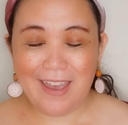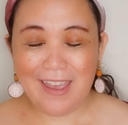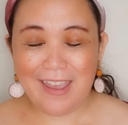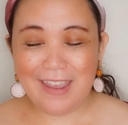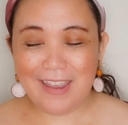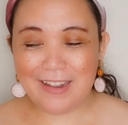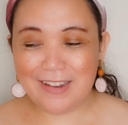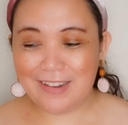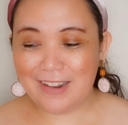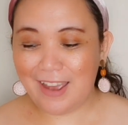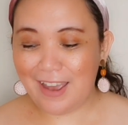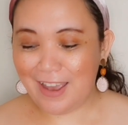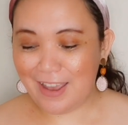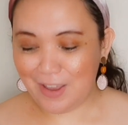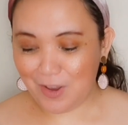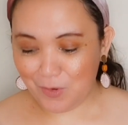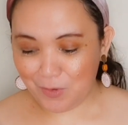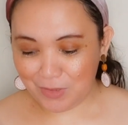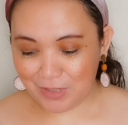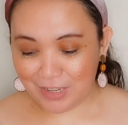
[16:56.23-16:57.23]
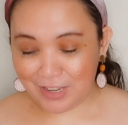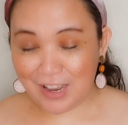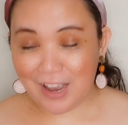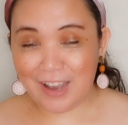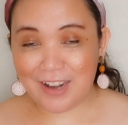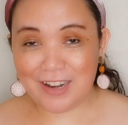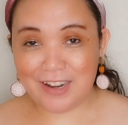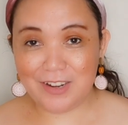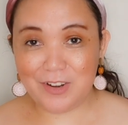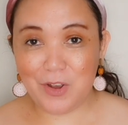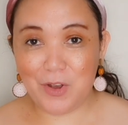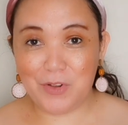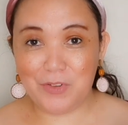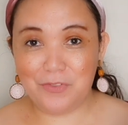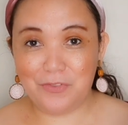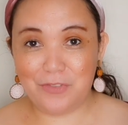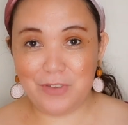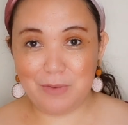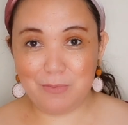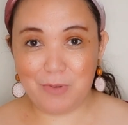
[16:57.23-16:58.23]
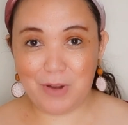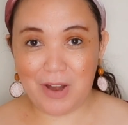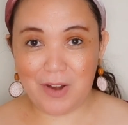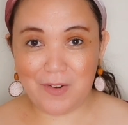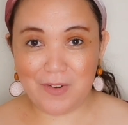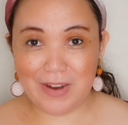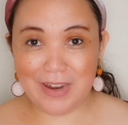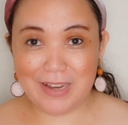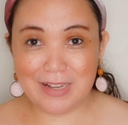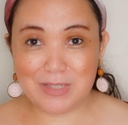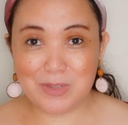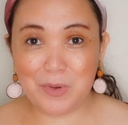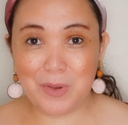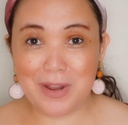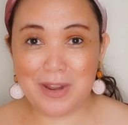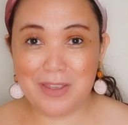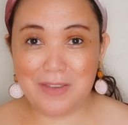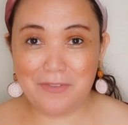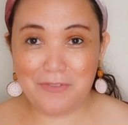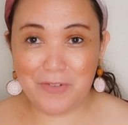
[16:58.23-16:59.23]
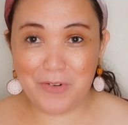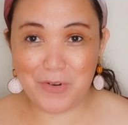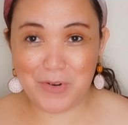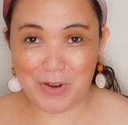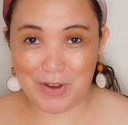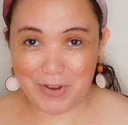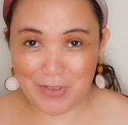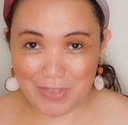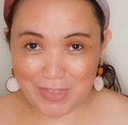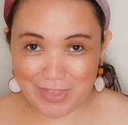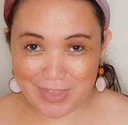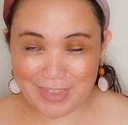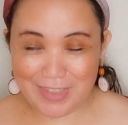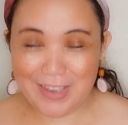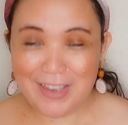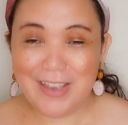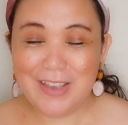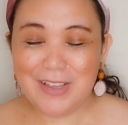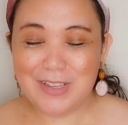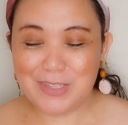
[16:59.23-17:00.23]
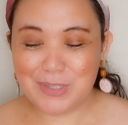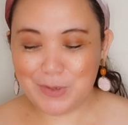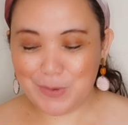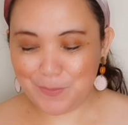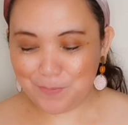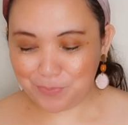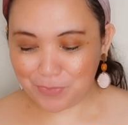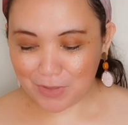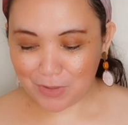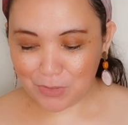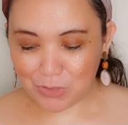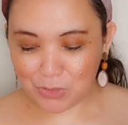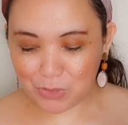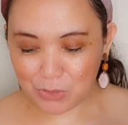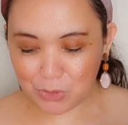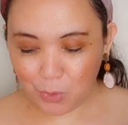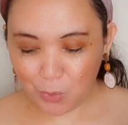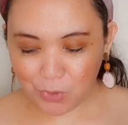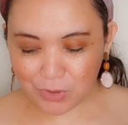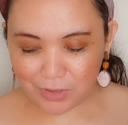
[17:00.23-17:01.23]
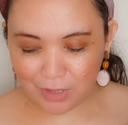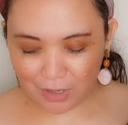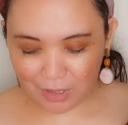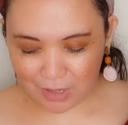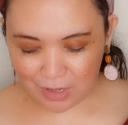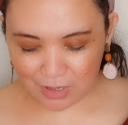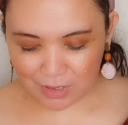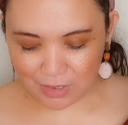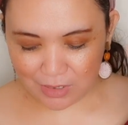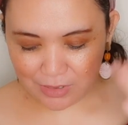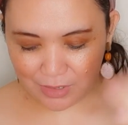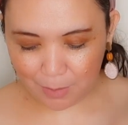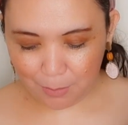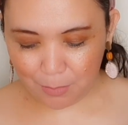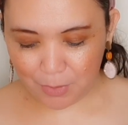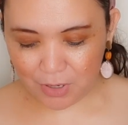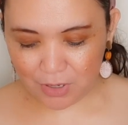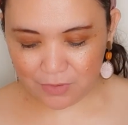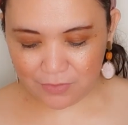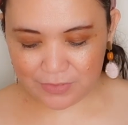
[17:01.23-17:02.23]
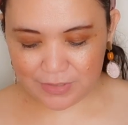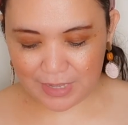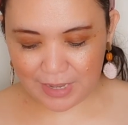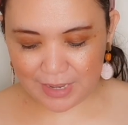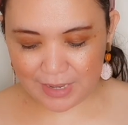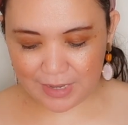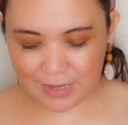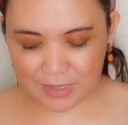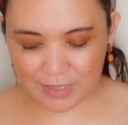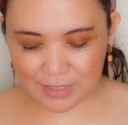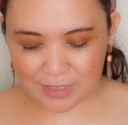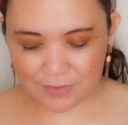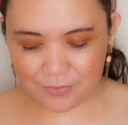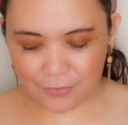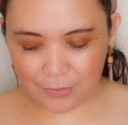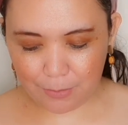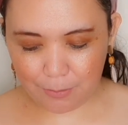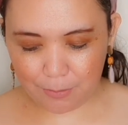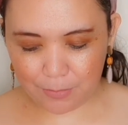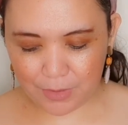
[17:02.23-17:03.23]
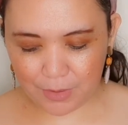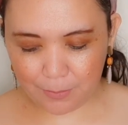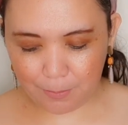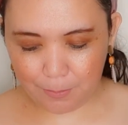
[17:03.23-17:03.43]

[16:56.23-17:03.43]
and I only got it on February 24th. So total number of days from the